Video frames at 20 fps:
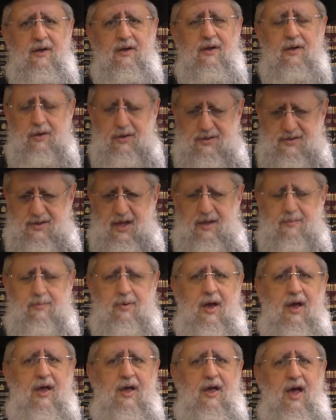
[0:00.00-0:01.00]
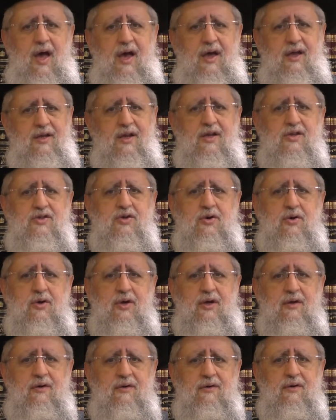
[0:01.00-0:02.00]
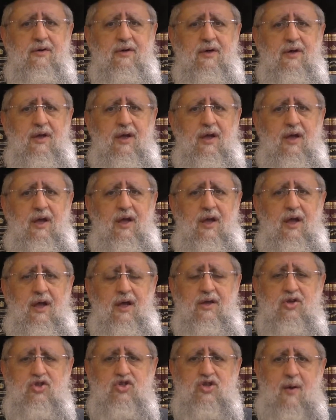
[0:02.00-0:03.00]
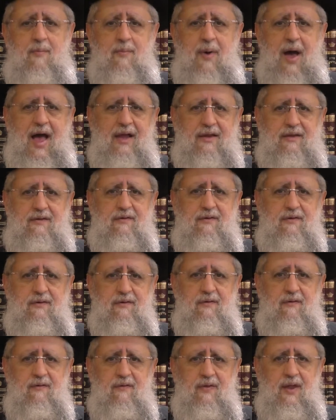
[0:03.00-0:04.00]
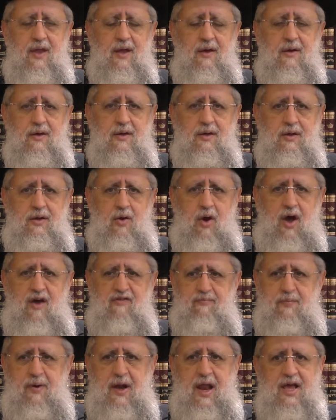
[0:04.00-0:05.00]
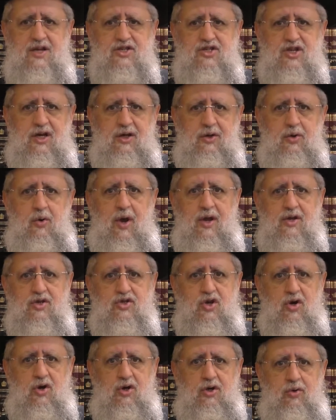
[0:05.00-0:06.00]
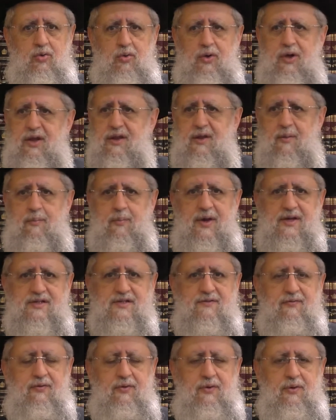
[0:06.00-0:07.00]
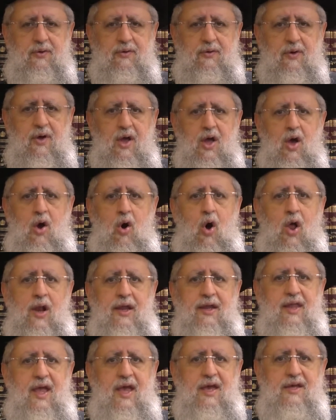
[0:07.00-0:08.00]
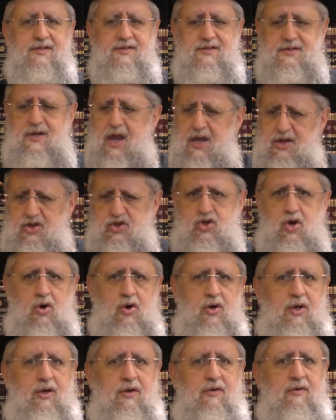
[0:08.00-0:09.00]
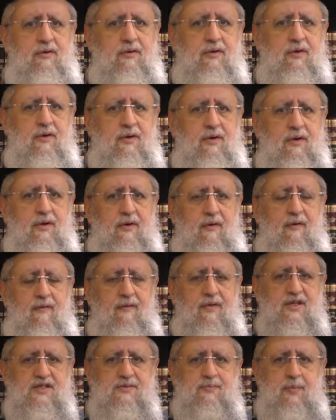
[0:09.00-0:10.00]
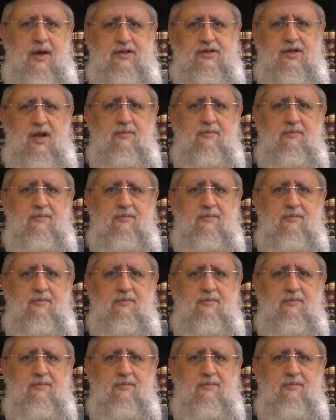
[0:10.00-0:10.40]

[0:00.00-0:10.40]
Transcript: you say beracha and enjoy. Shabbat, you have pleasure, you enjoy, you eat the best food. Holidays, enjoy. Special